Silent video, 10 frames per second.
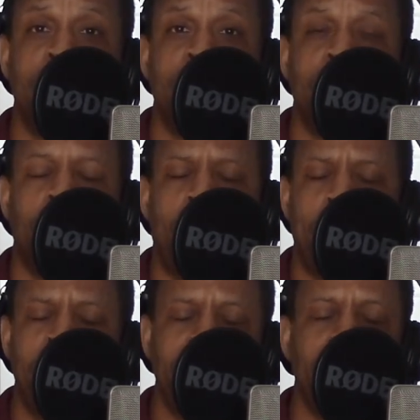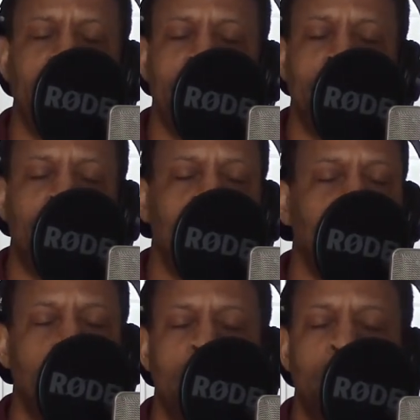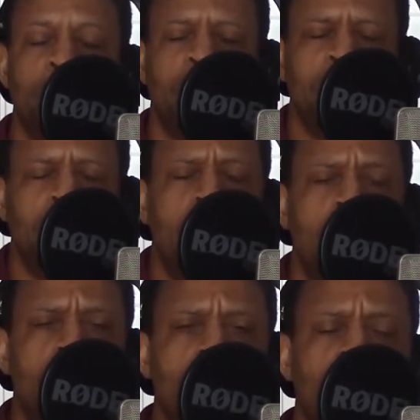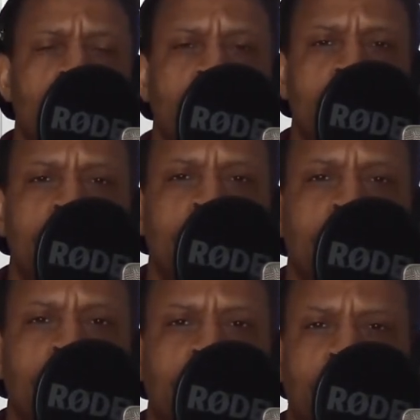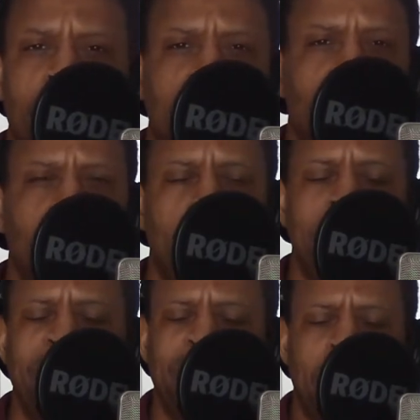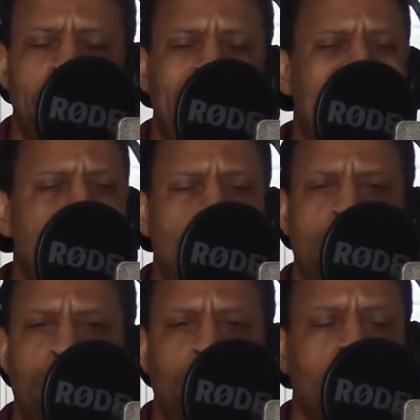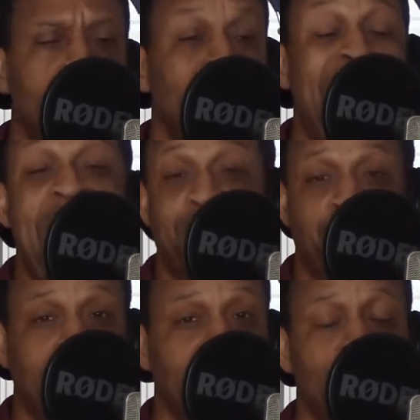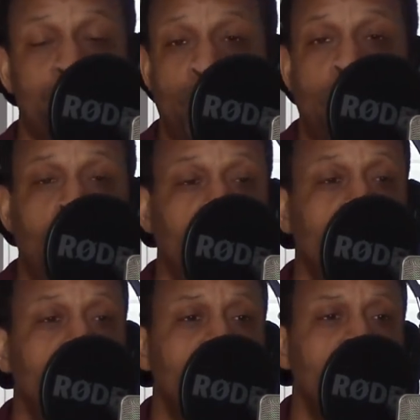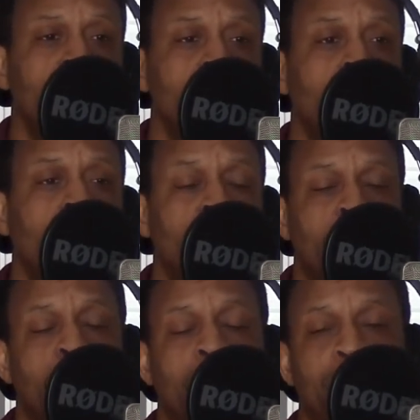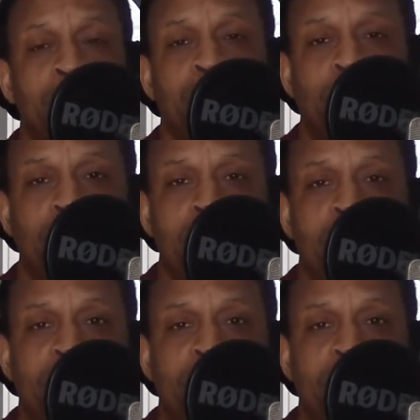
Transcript: by being the love of a mother, by being that powerful, compassionate, strong love that a mother shows.